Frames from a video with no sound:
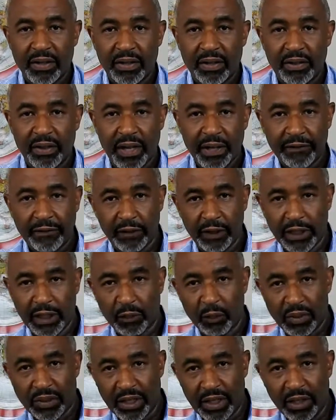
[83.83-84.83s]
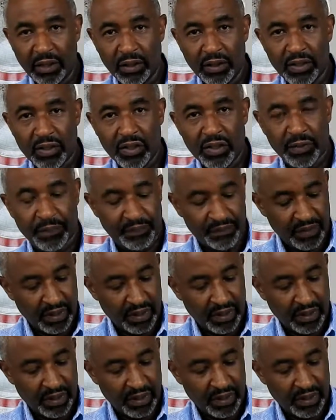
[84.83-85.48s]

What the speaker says: Thankfully it was English.